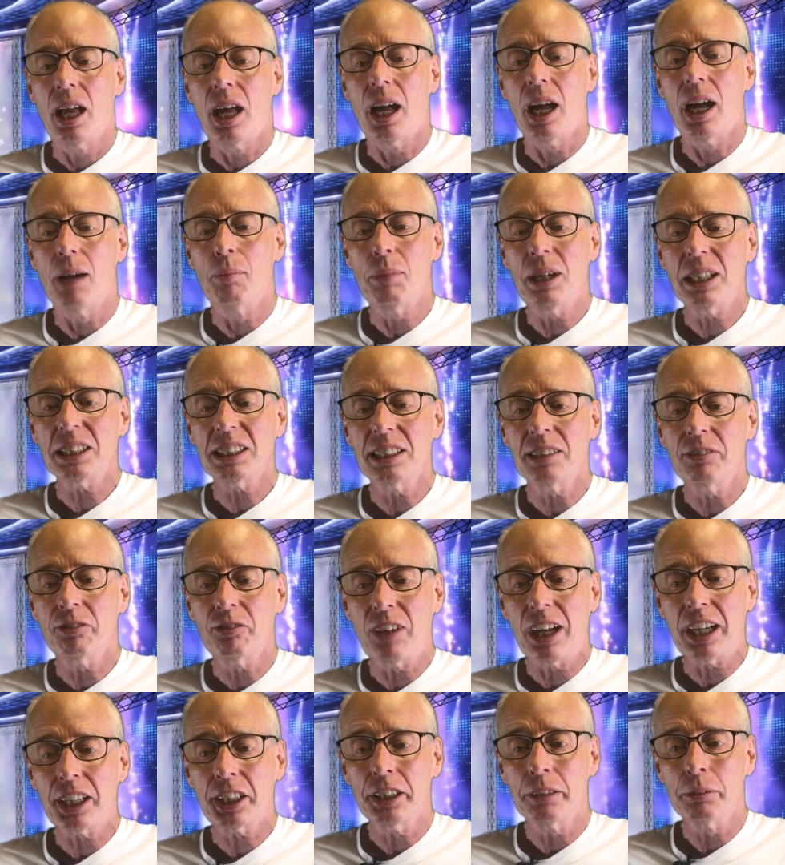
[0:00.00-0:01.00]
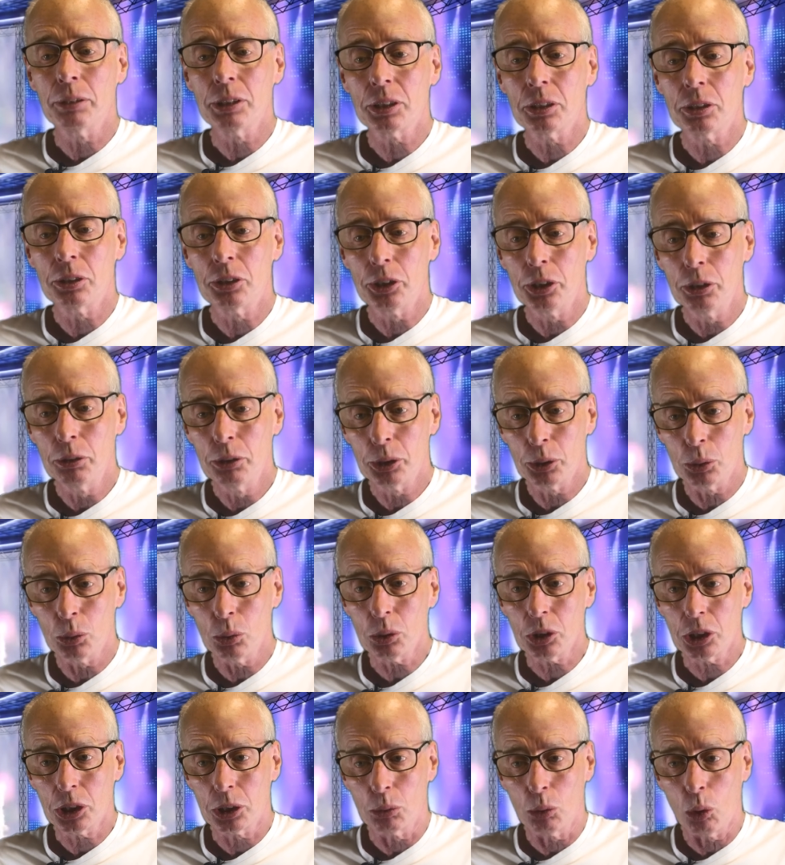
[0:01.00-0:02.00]
A massive thank you as usual
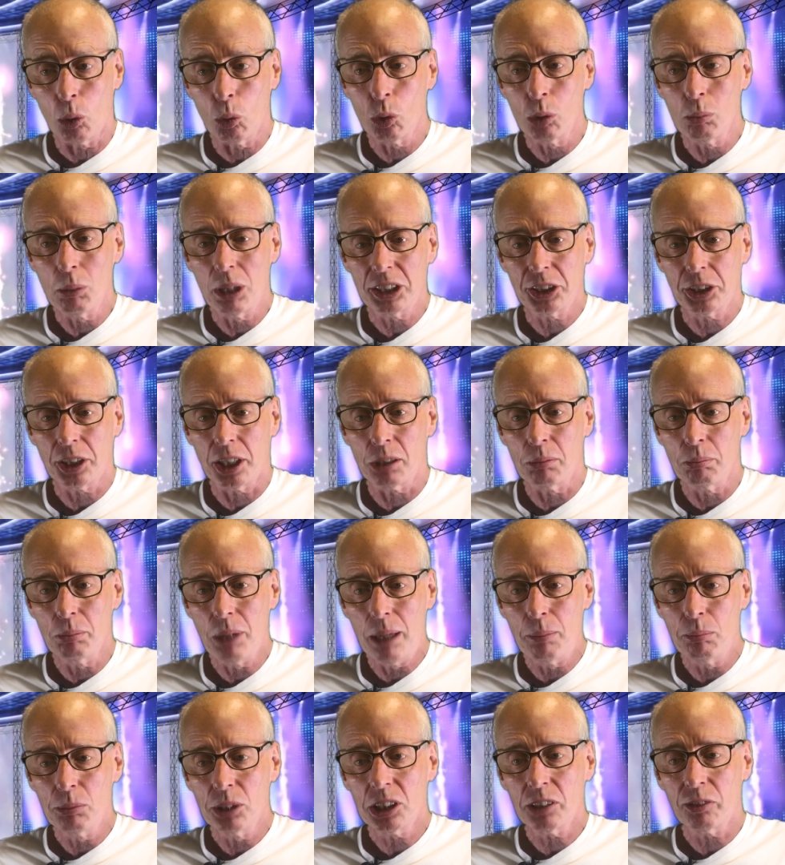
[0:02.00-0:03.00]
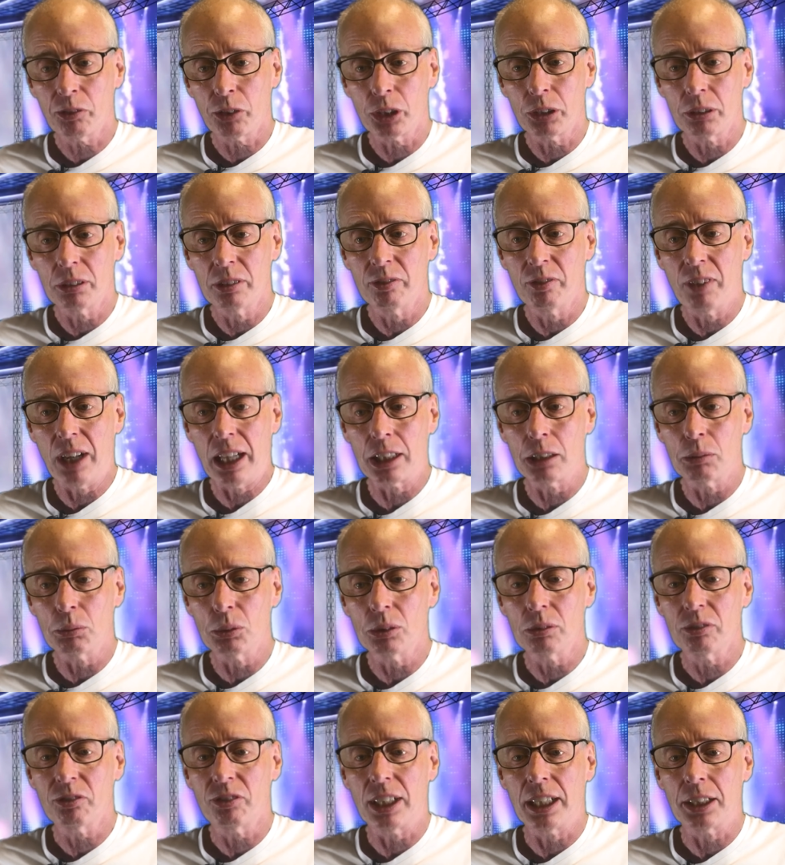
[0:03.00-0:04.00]
to all my channel members for your
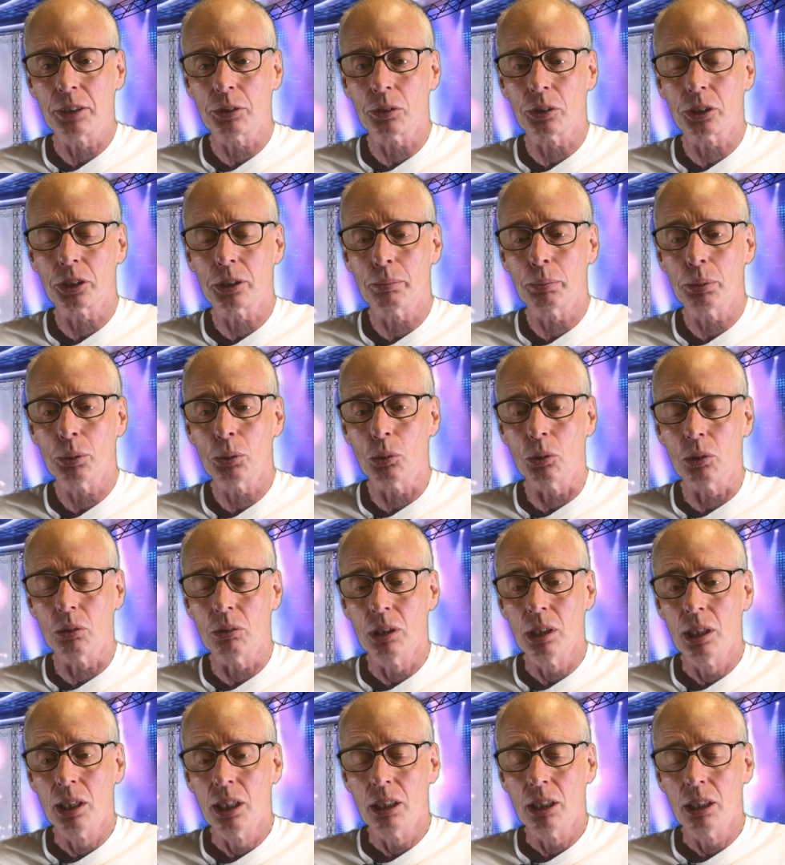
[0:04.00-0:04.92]
invaluable financial support.